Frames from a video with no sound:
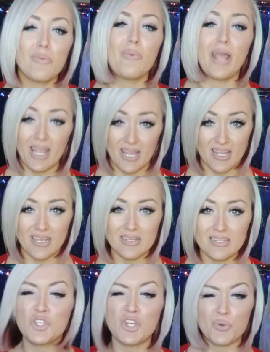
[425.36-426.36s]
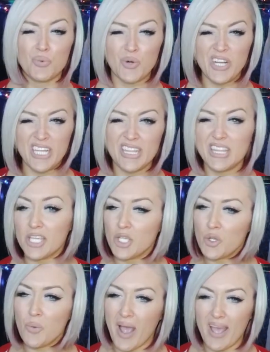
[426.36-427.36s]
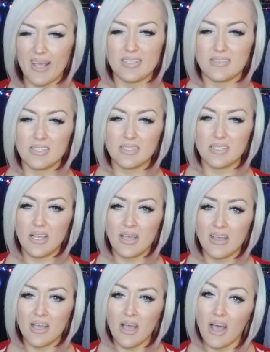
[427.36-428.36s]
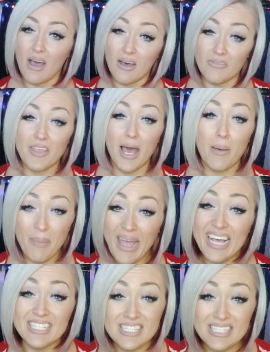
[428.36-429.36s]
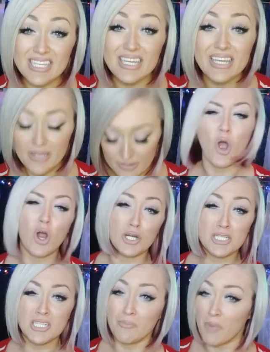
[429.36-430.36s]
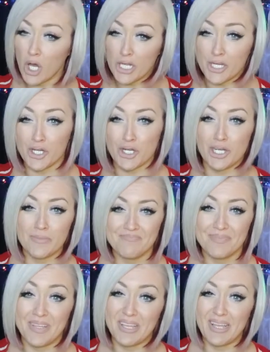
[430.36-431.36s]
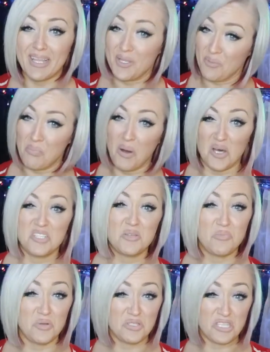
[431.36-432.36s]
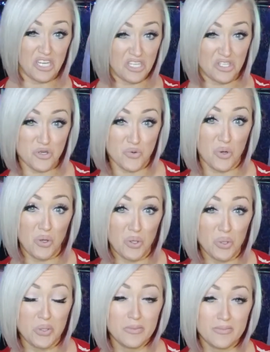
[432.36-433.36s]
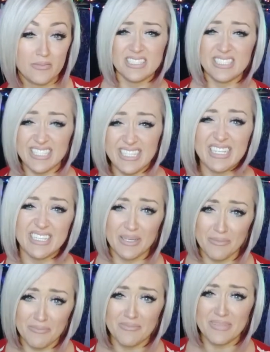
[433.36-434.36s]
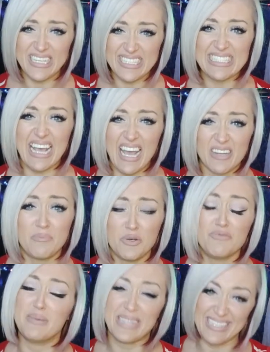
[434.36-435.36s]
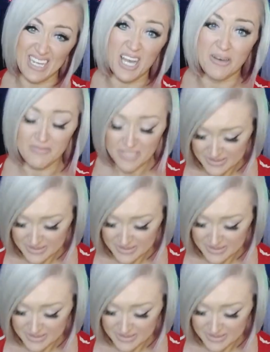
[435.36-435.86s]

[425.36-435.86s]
way to rid the U.S. of that pesky, hard to monitor, impossible to control, see the exact movement of